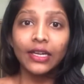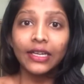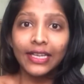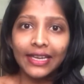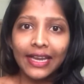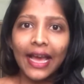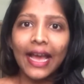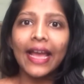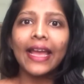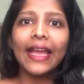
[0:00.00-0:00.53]

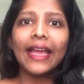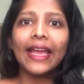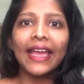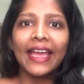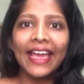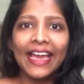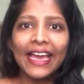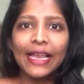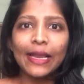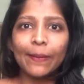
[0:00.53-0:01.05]
deny
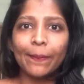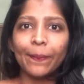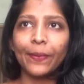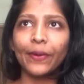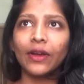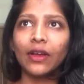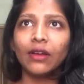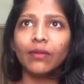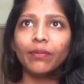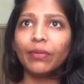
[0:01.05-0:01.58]
help
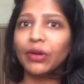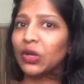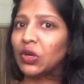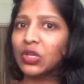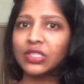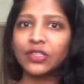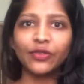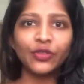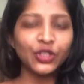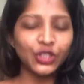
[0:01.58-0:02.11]

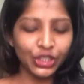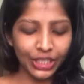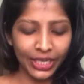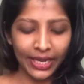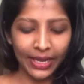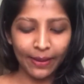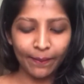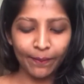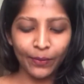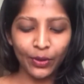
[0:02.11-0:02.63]
because of
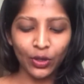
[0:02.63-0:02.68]
shame,